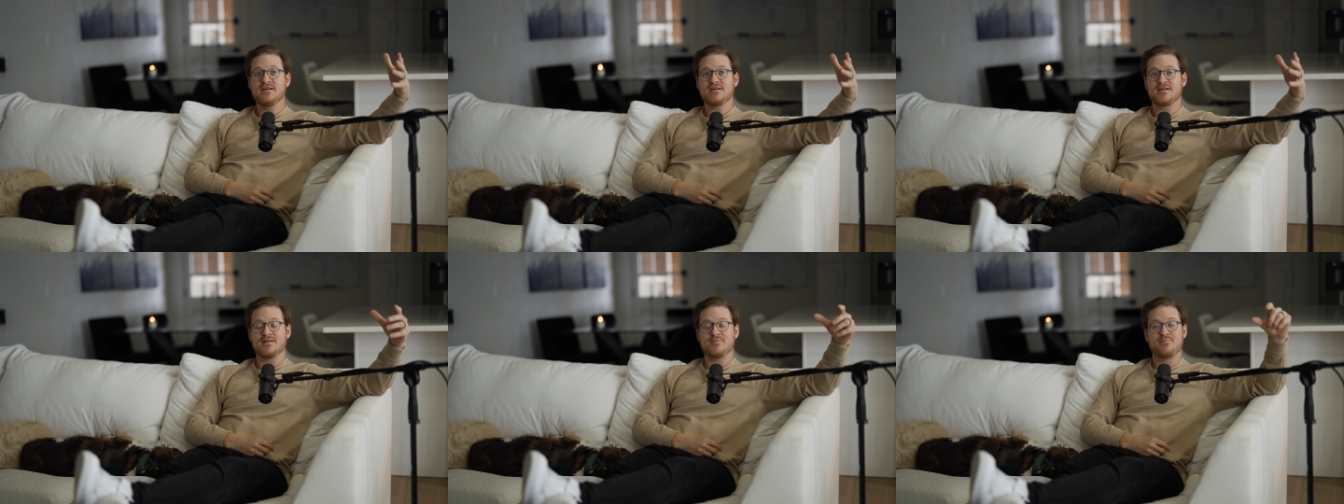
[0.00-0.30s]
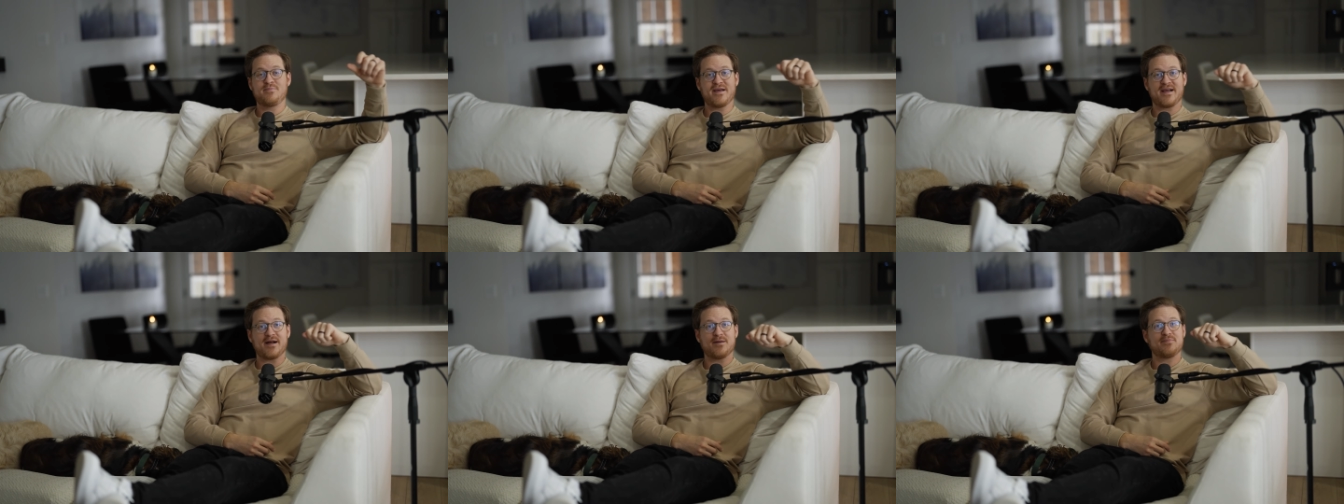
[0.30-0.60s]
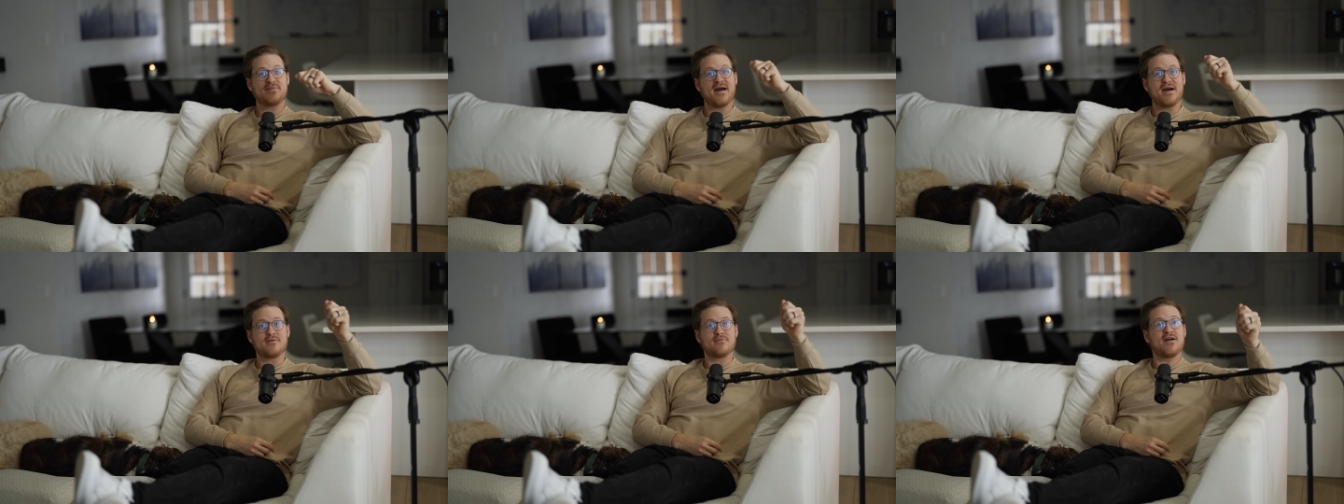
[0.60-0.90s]
could pick
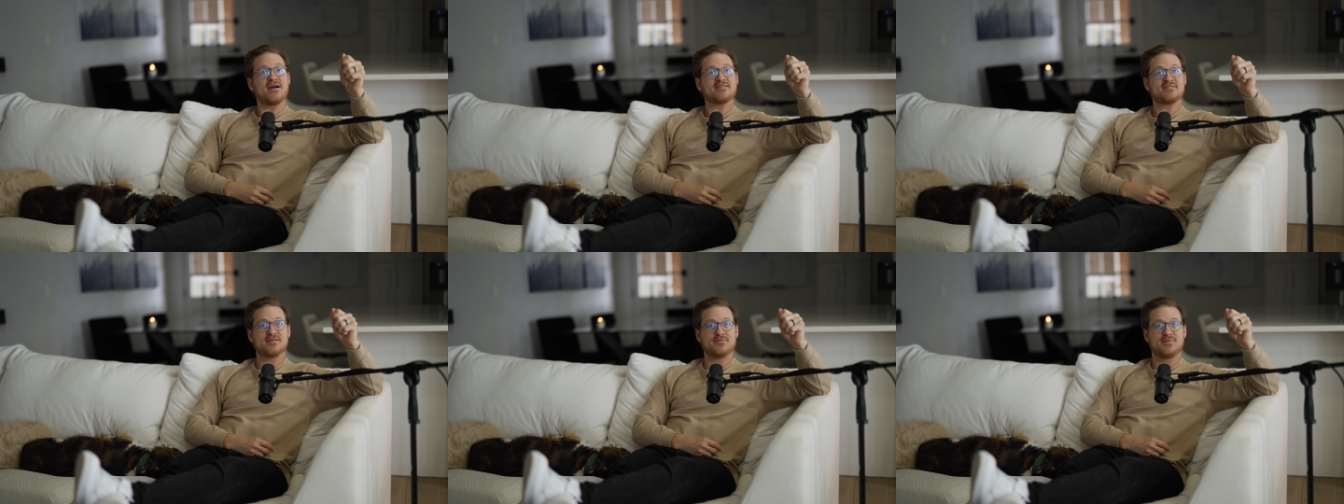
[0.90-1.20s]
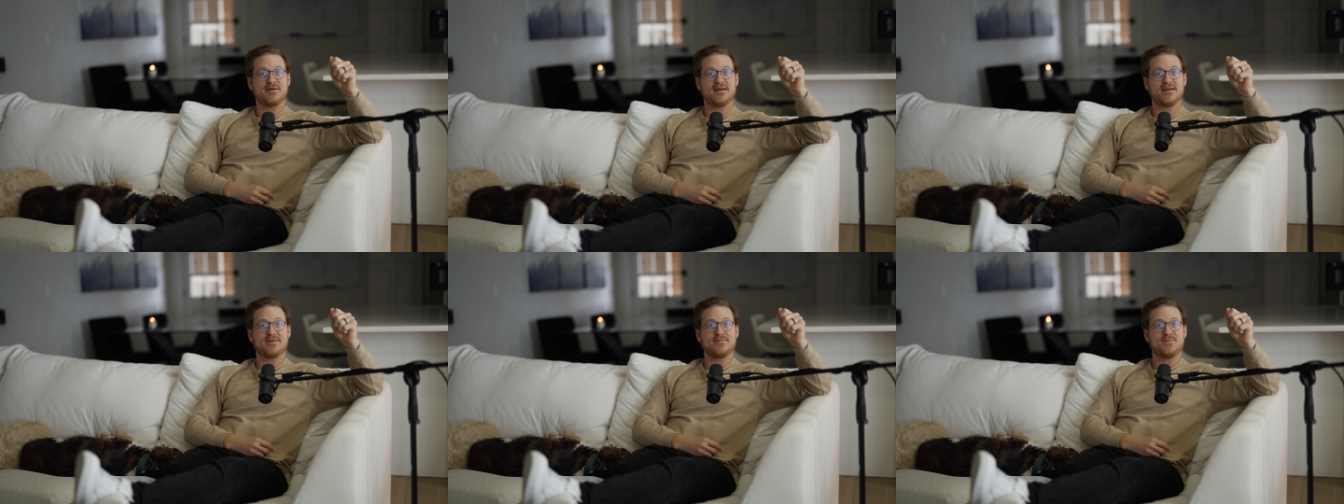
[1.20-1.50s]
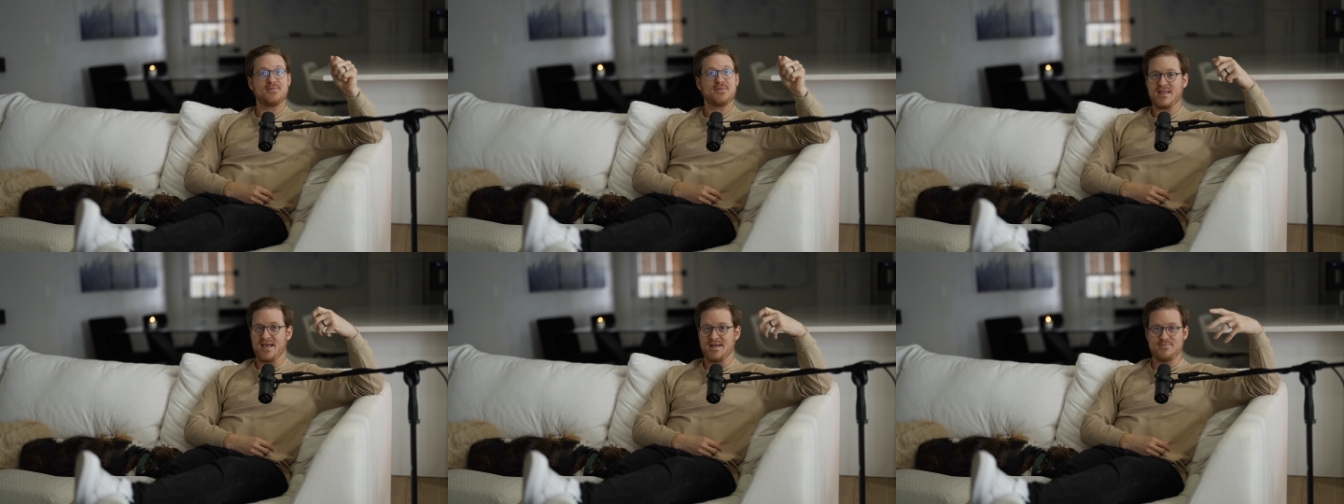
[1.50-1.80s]
up that recipe
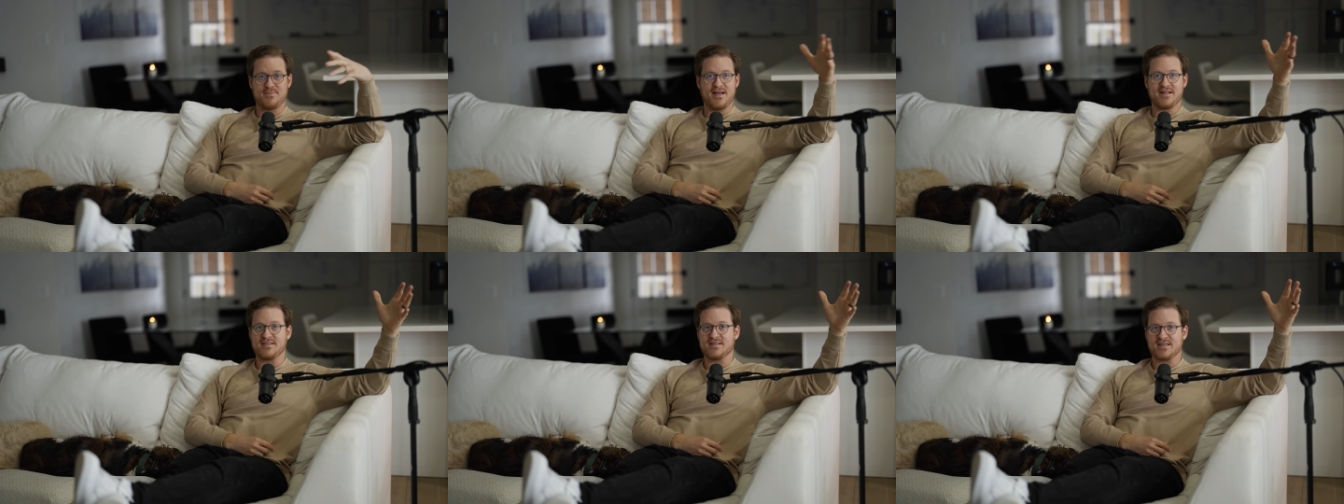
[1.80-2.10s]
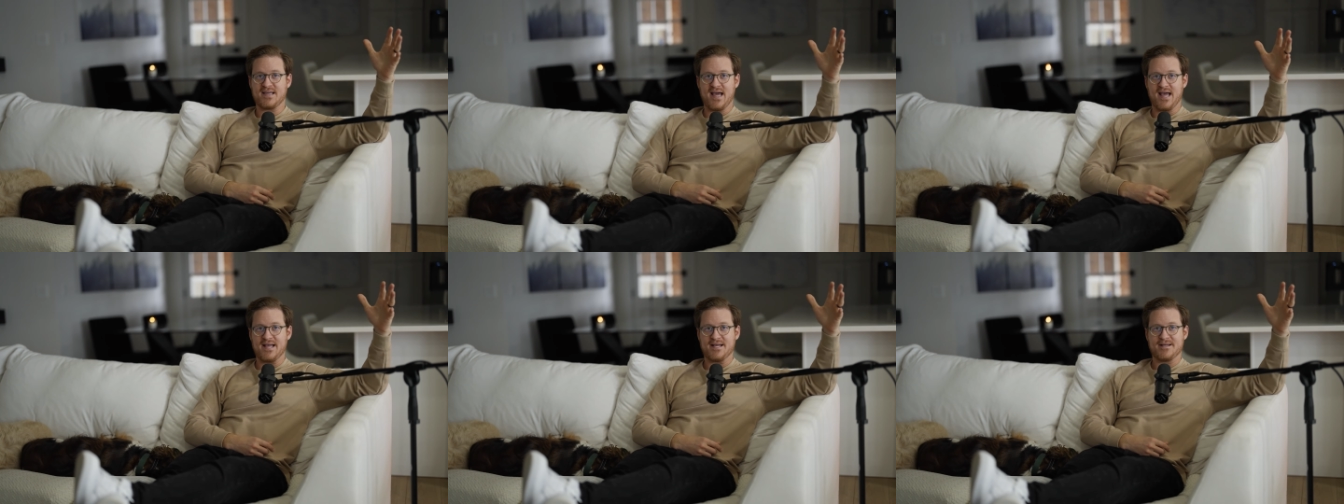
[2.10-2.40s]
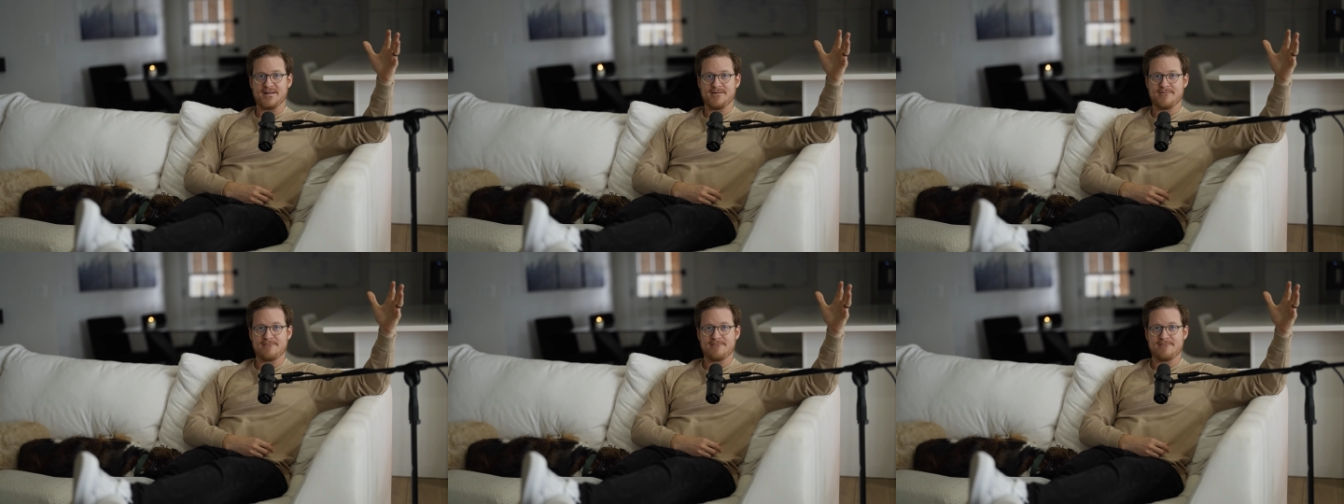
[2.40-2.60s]
and bake the cake.